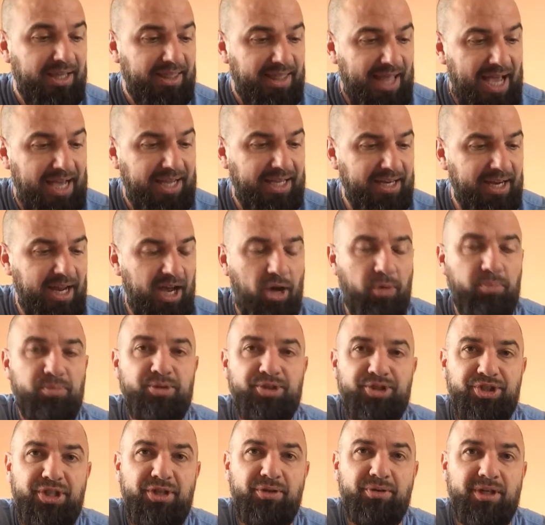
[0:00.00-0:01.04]
that can help
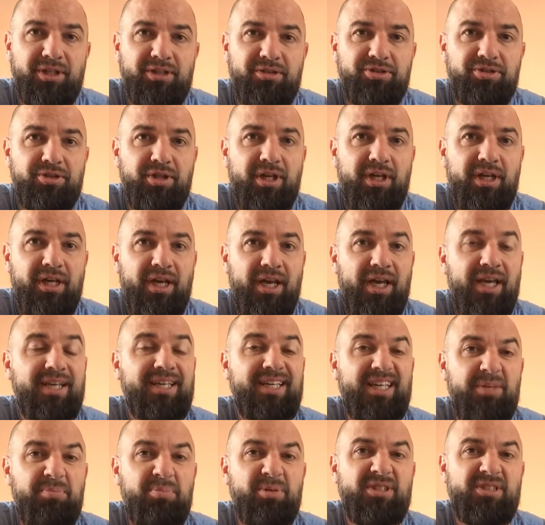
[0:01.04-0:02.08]
shield us and
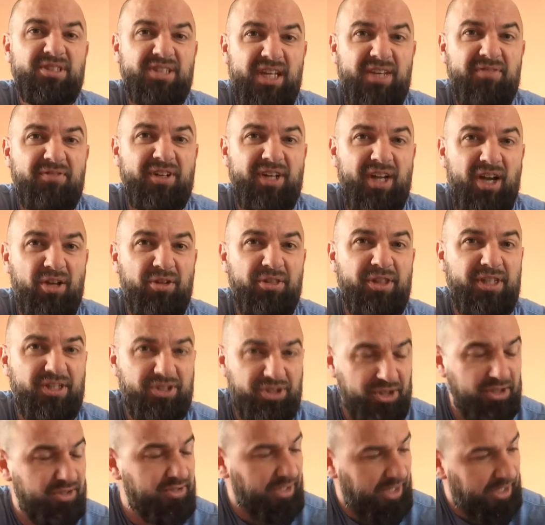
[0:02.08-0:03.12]
keep us safe and healthy
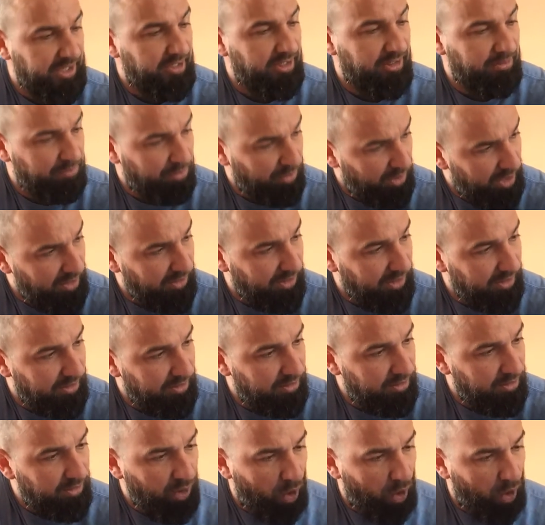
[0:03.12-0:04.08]
just like an umbrella.